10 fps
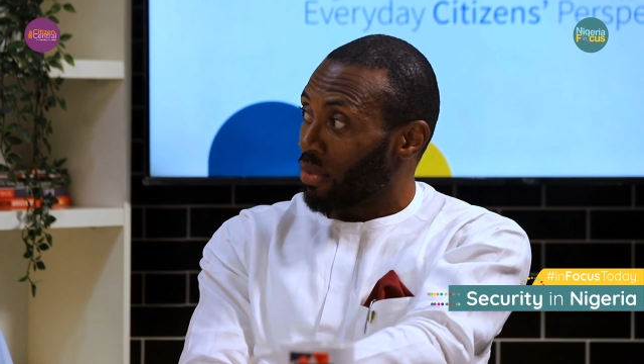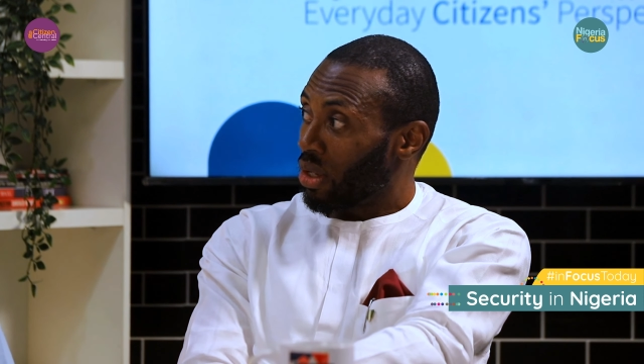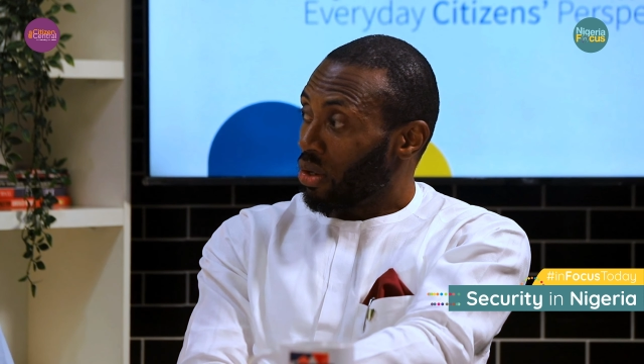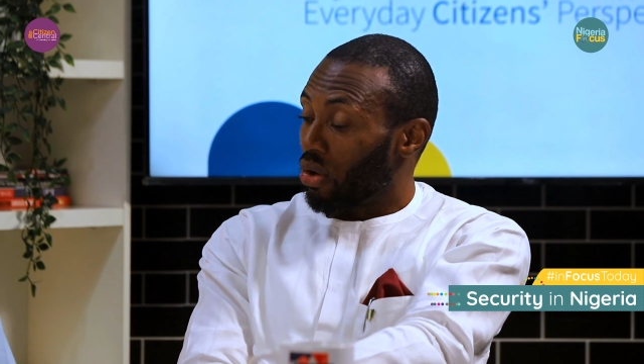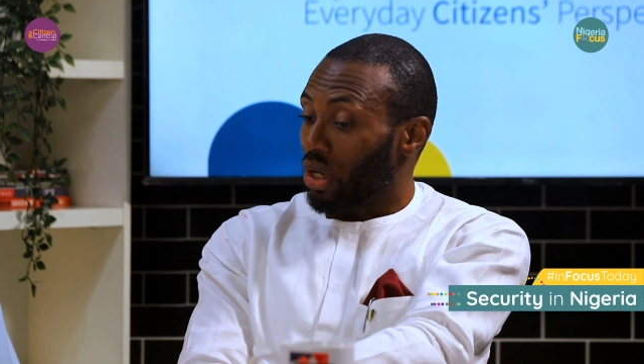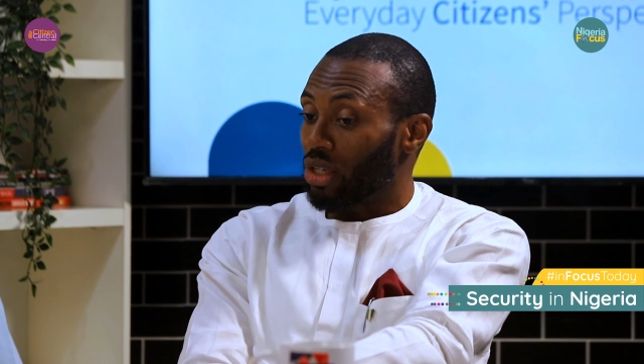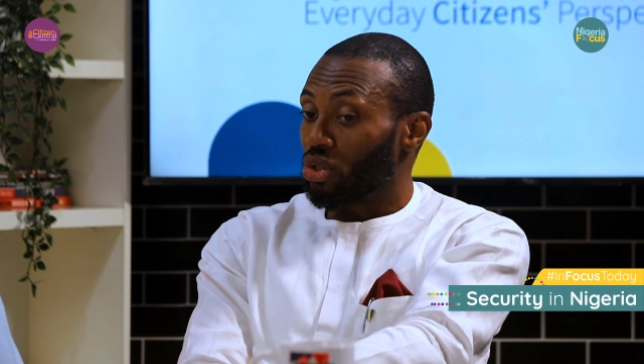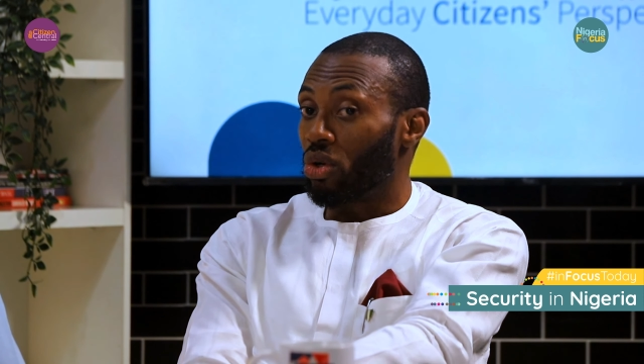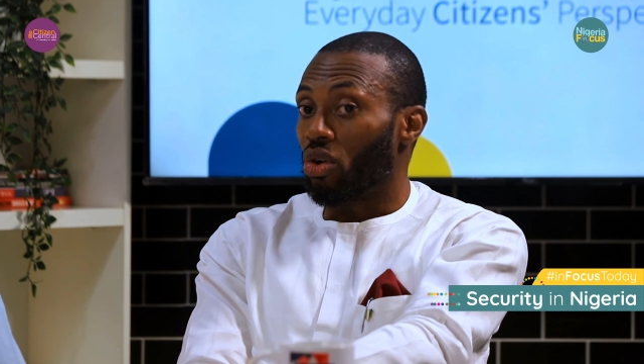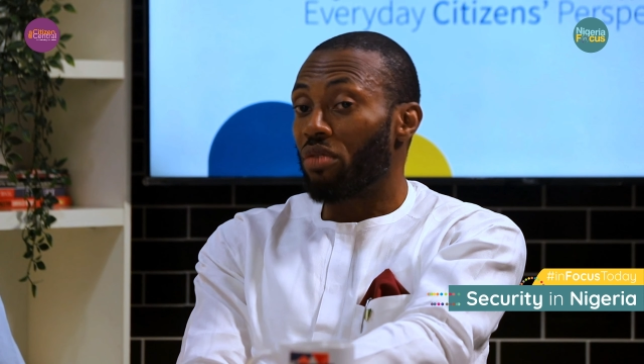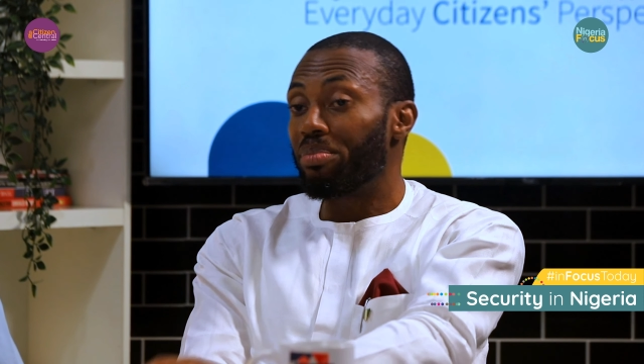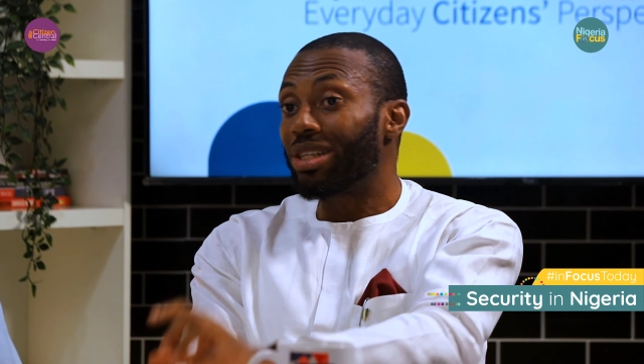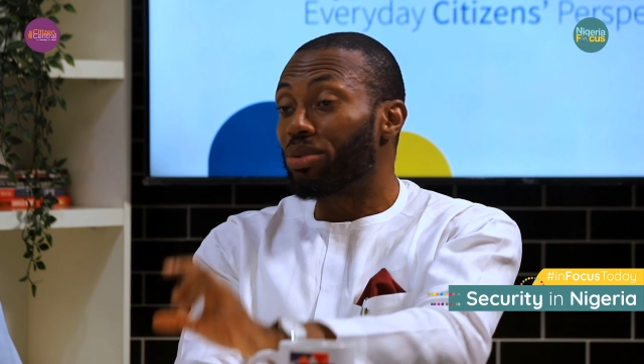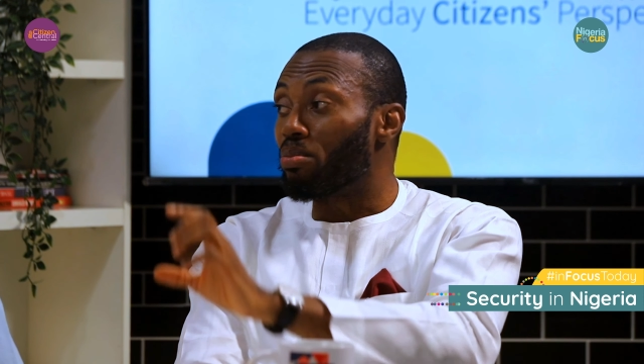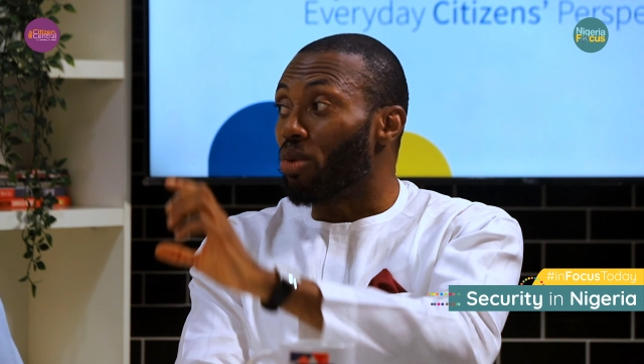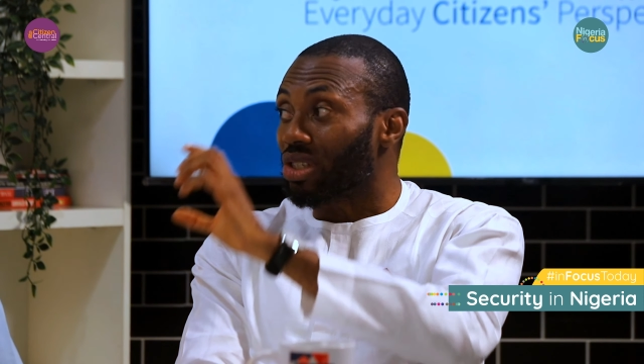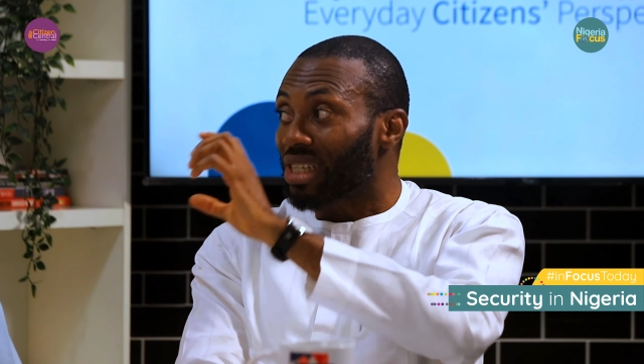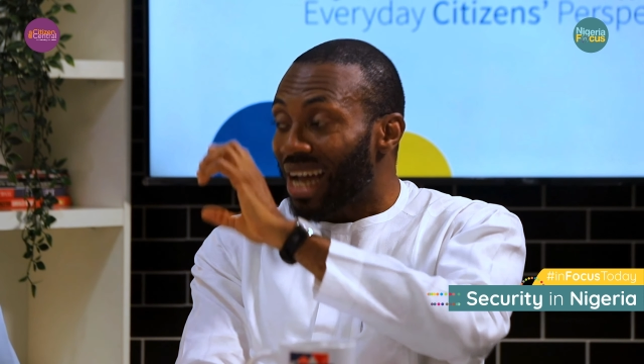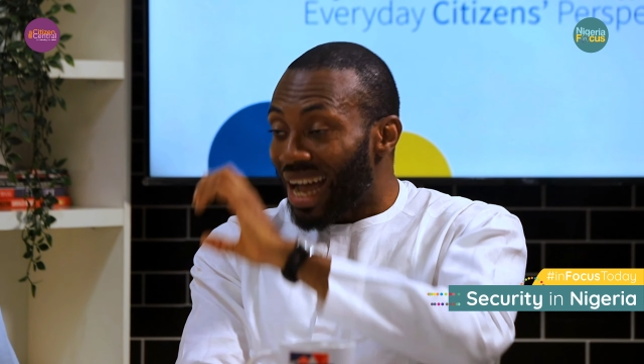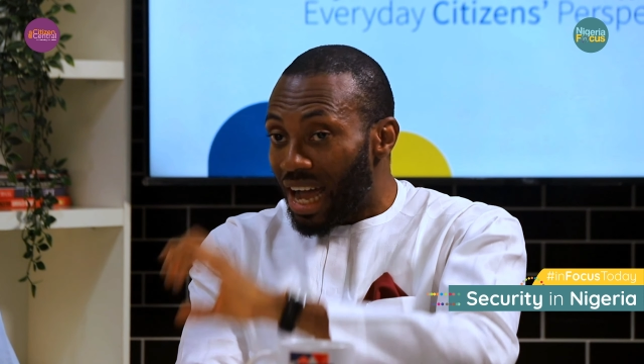Okay, so government must
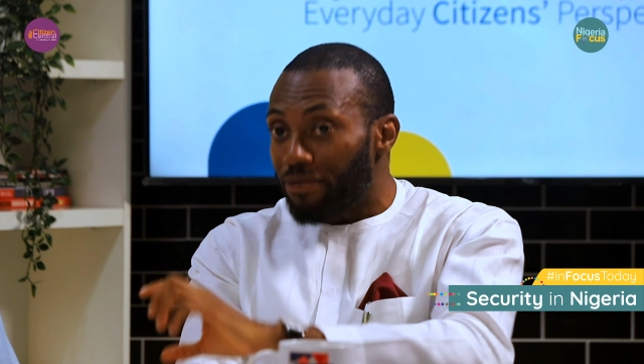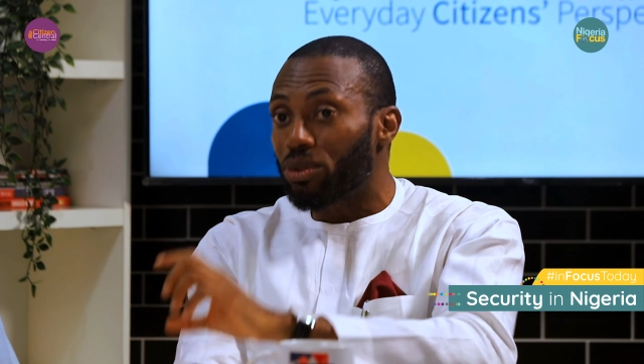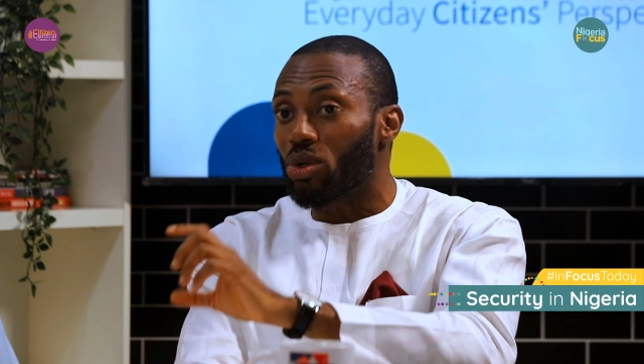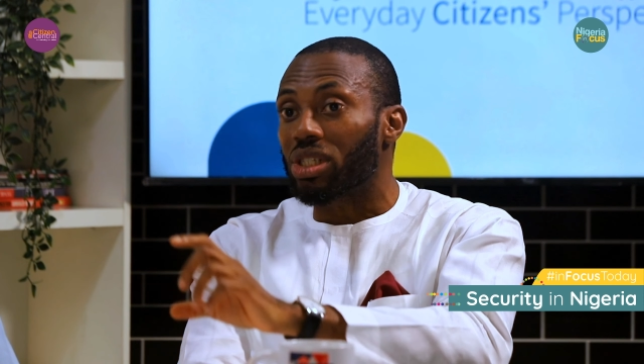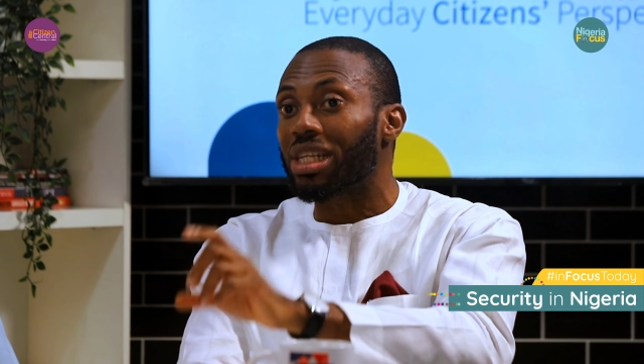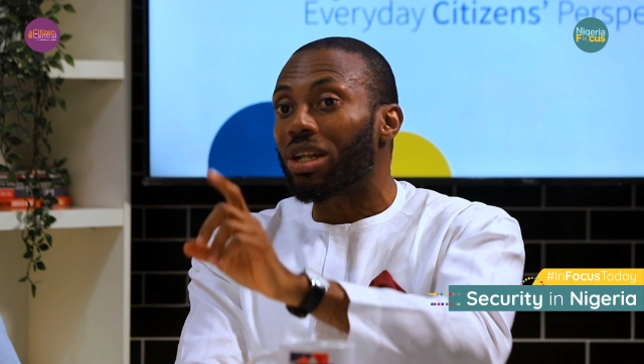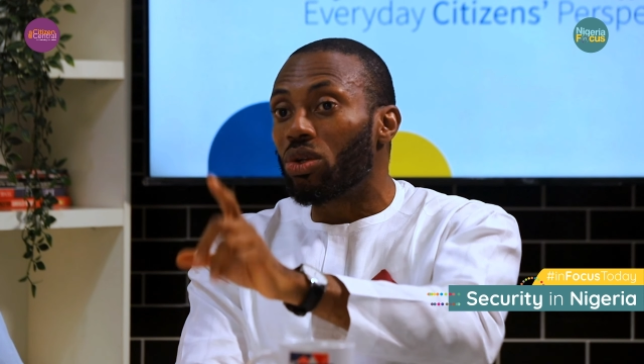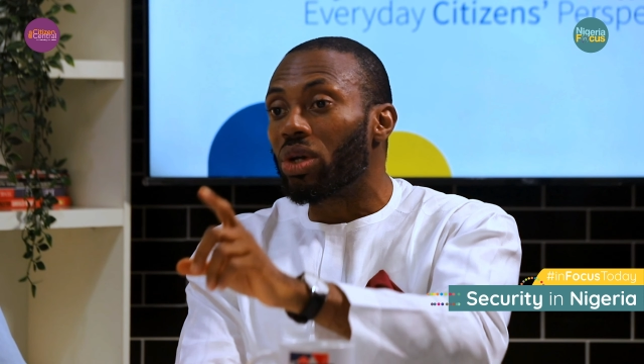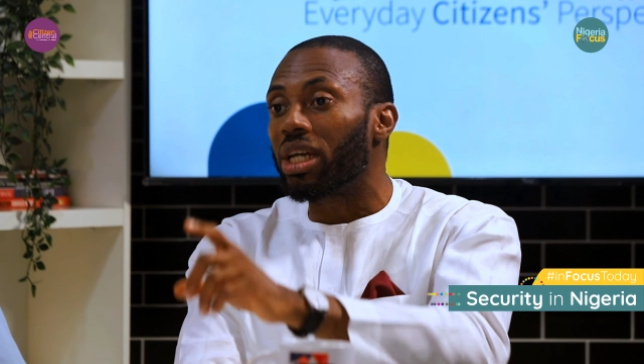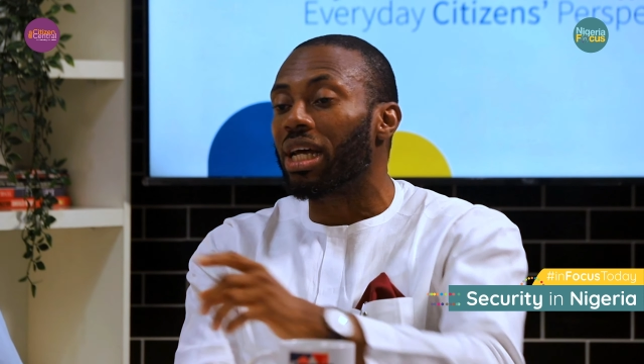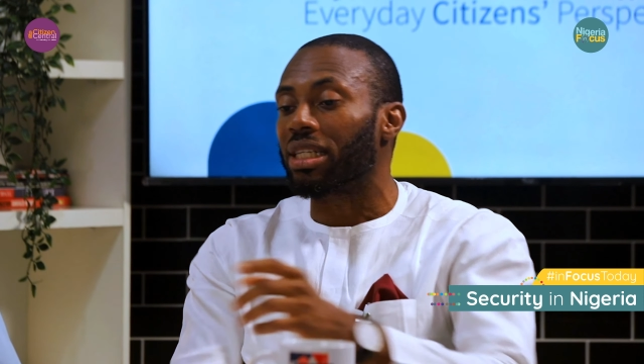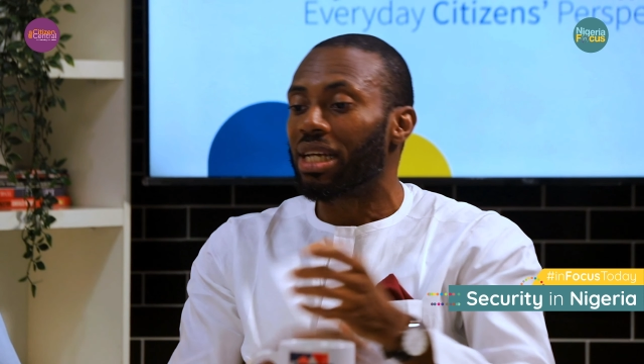have to start looking at